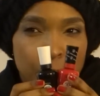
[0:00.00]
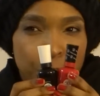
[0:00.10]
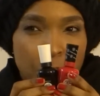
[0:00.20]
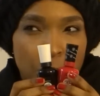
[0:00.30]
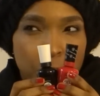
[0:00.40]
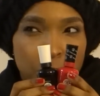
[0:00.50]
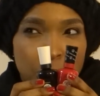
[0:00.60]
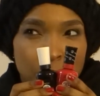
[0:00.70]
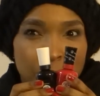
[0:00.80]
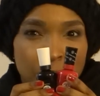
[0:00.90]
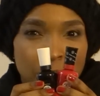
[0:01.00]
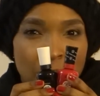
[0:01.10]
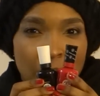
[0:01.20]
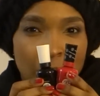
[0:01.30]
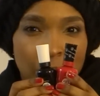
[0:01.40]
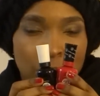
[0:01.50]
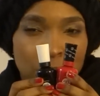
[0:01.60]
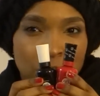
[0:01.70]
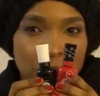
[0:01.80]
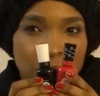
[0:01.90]
probably about $9
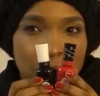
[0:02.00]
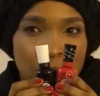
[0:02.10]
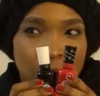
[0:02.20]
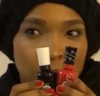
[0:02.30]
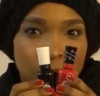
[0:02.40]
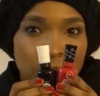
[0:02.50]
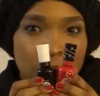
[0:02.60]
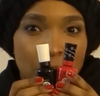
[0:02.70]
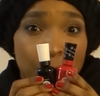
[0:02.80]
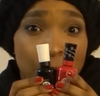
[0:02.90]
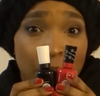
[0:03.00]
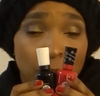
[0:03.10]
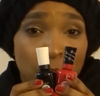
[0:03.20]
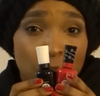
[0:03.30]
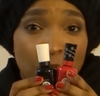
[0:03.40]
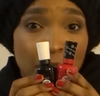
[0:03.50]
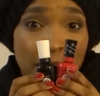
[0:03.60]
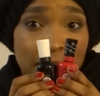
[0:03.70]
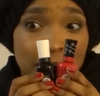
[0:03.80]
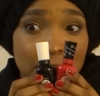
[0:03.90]
to $10 a bottle
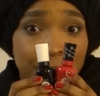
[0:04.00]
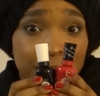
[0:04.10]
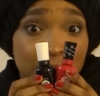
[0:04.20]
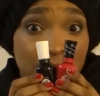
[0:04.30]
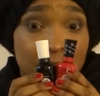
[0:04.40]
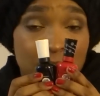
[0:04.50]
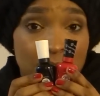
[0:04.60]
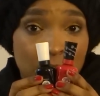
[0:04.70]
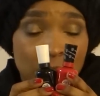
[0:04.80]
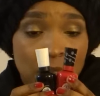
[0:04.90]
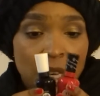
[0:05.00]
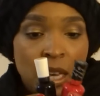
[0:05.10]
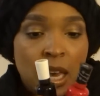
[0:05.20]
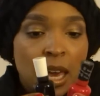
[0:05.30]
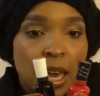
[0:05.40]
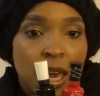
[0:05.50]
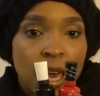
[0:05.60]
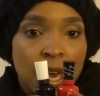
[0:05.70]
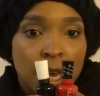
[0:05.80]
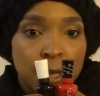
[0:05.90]
at CVS,
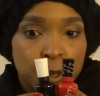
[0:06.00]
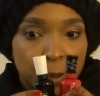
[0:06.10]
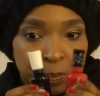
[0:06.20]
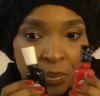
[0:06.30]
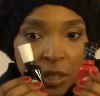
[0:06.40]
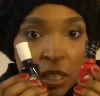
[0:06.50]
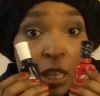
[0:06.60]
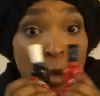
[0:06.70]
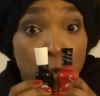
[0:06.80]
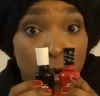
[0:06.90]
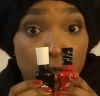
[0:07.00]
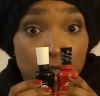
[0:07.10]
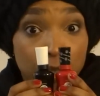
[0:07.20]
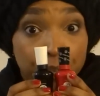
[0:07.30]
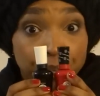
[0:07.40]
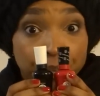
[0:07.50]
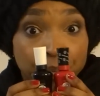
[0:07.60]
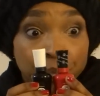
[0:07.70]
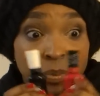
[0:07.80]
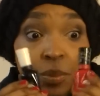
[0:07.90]
and it works.
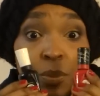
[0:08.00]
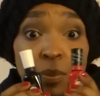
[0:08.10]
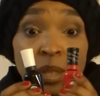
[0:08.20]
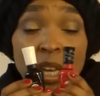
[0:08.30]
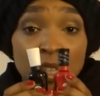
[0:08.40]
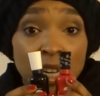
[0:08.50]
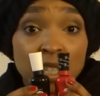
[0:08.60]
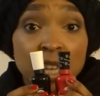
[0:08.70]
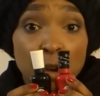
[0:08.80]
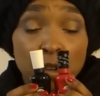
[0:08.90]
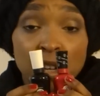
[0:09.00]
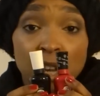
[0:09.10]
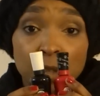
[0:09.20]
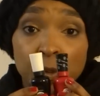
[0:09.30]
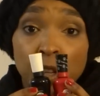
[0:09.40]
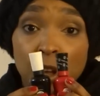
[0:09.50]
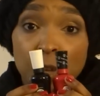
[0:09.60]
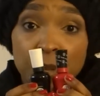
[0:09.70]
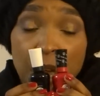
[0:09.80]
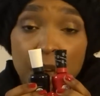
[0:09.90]
It does stay on your nails for a
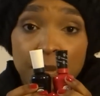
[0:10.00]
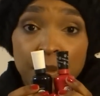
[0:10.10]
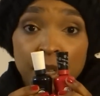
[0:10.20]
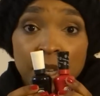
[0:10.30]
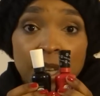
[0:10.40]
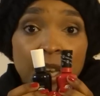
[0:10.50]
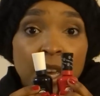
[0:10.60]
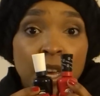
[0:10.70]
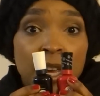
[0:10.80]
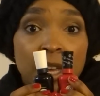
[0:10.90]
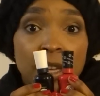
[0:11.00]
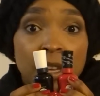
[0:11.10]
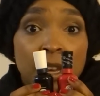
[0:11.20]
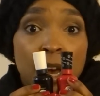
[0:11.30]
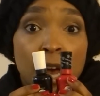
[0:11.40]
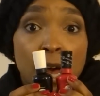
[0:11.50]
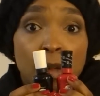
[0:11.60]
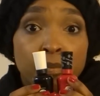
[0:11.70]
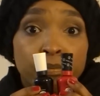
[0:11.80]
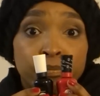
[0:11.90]
long time, and
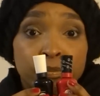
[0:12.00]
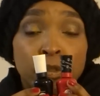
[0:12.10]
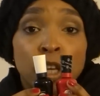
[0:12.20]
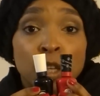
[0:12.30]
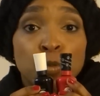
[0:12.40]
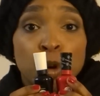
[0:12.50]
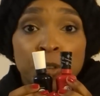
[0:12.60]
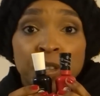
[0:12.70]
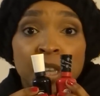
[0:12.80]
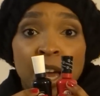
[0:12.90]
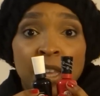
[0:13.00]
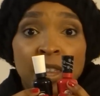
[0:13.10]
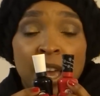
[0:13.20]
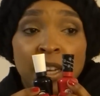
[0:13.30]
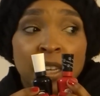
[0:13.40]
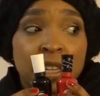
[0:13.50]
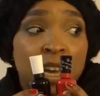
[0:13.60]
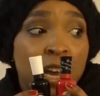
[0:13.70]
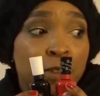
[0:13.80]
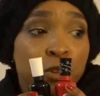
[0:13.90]
it's worth the
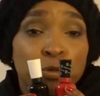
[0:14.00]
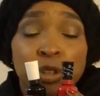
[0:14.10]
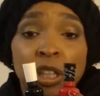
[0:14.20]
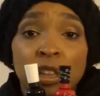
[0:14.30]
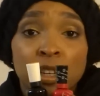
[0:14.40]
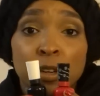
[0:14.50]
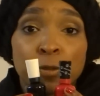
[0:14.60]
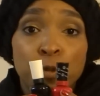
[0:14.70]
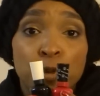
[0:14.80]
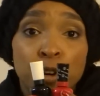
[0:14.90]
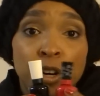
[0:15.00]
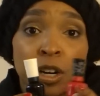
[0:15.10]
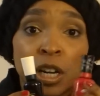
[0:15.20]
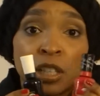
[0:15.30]
$9.99 if you're really looking for a